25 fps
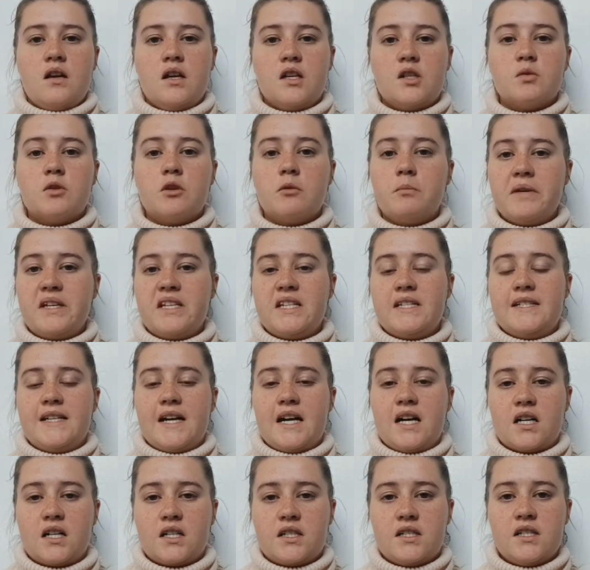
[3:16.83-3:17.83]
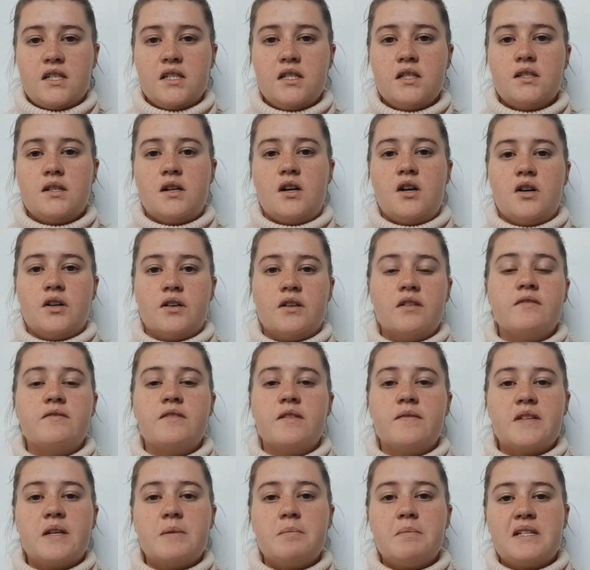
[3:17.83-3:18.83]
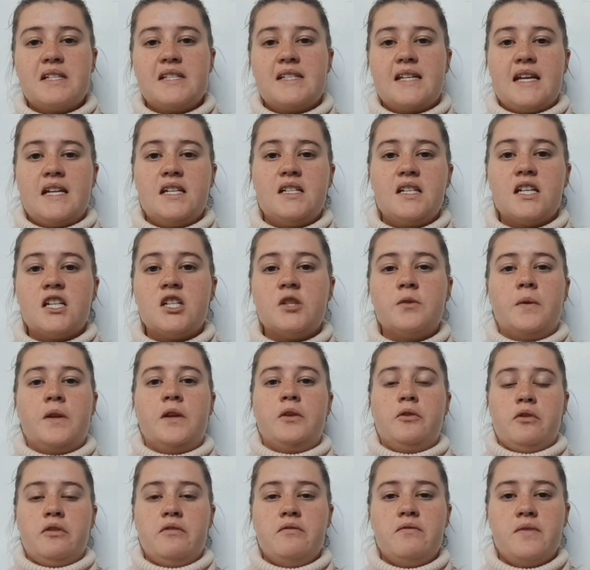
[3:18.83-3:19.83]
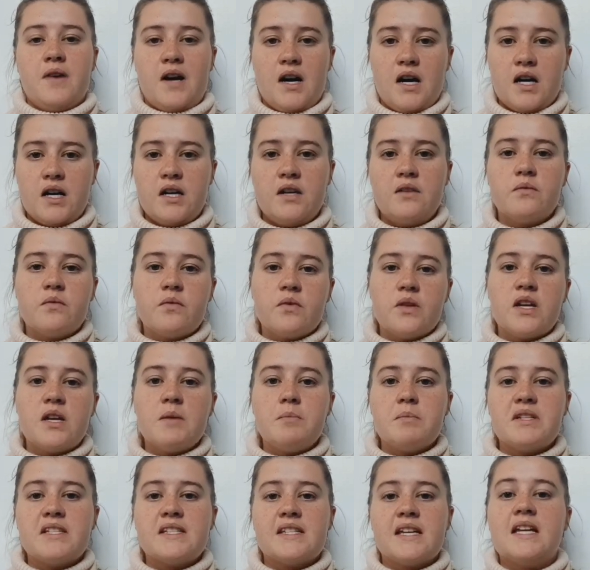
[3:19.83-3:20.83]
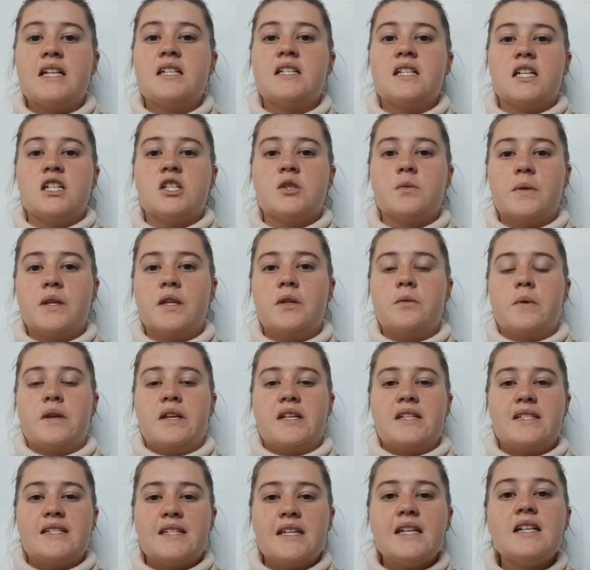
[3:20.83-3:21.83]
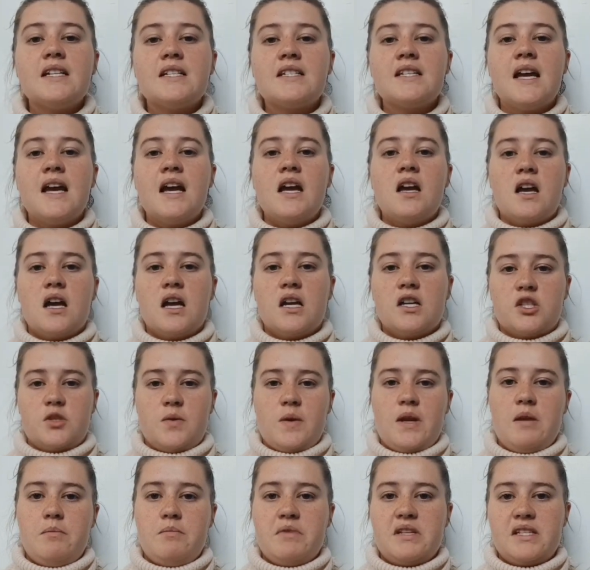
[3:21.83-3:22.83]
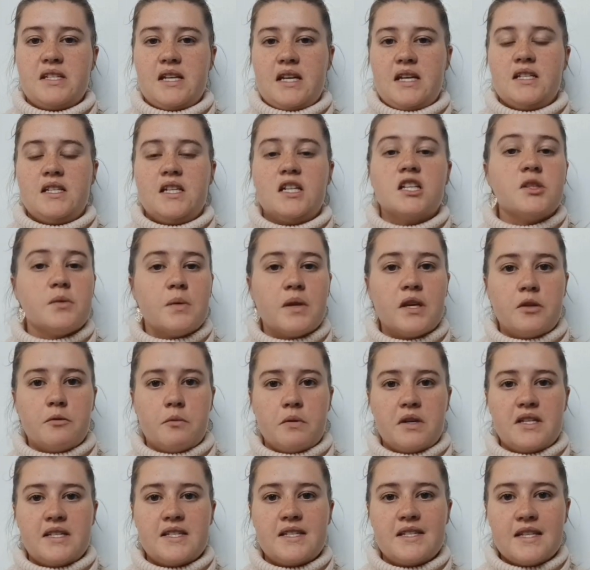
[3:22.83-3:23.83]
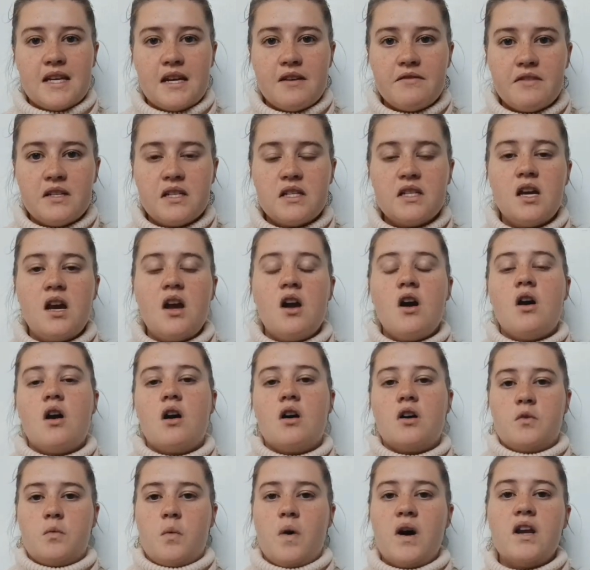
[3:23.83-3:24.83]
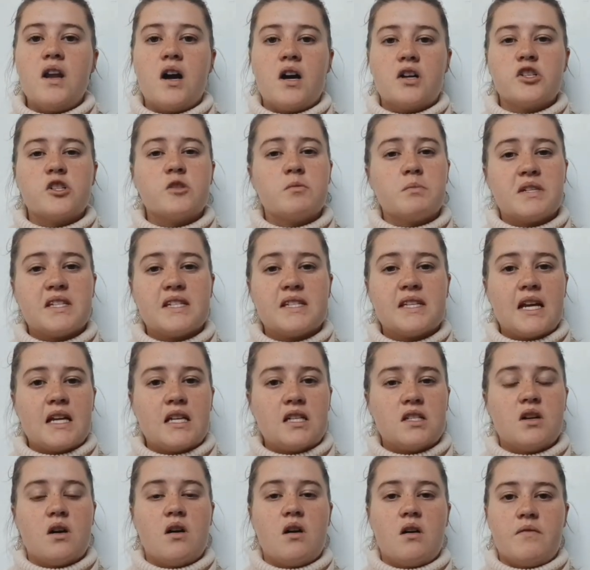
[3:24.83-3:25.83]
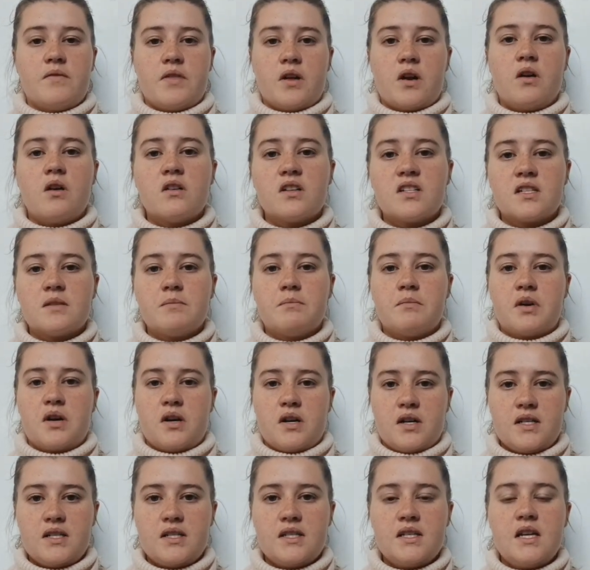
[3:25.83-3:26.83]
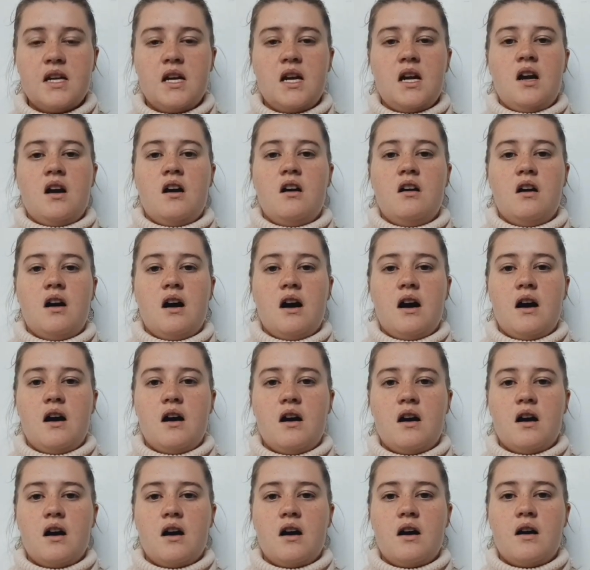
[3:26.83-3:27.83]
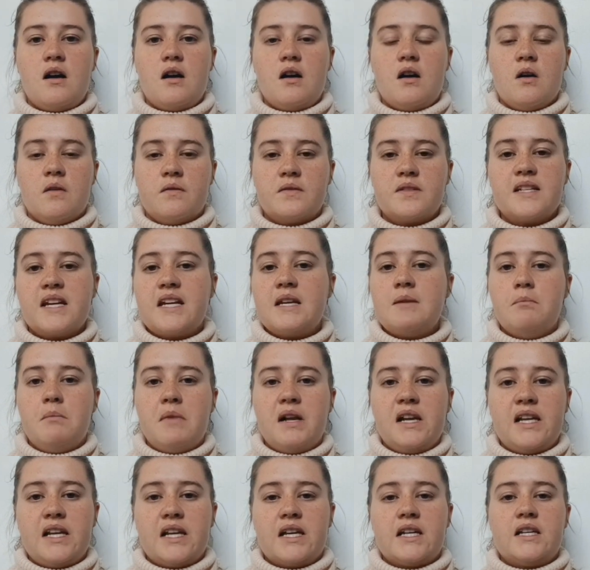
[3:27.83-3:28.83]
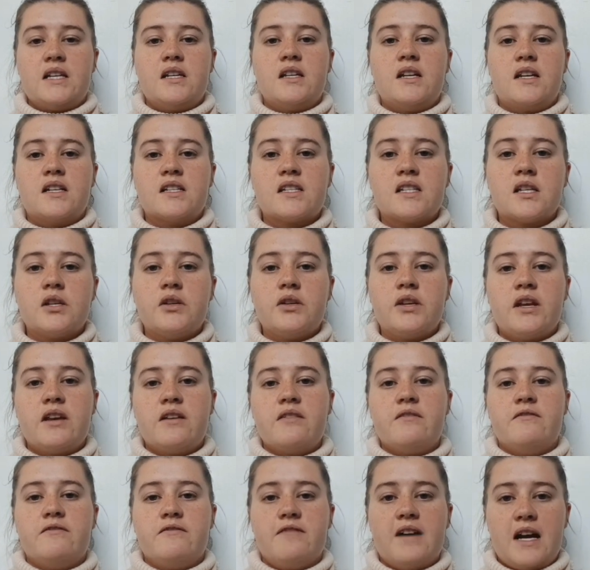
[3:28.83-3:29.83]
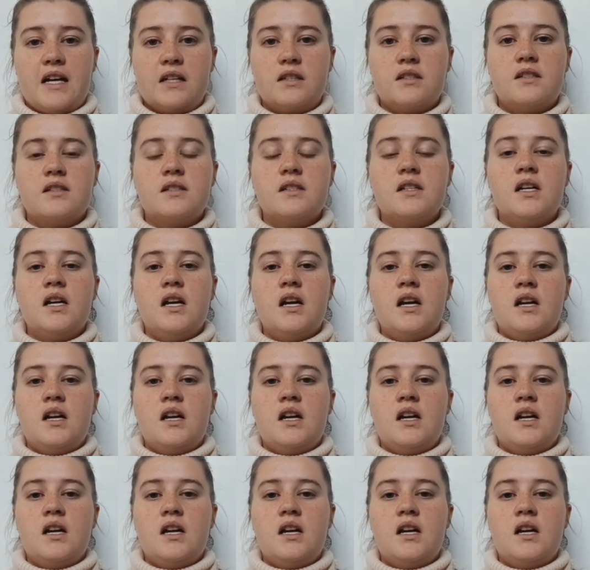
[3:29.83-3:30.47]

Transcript: It will be deducted on 50% in 2025, 30% in 2026, and 20% in 2027 on 100% of the cost price of 10 million, excluding VAT.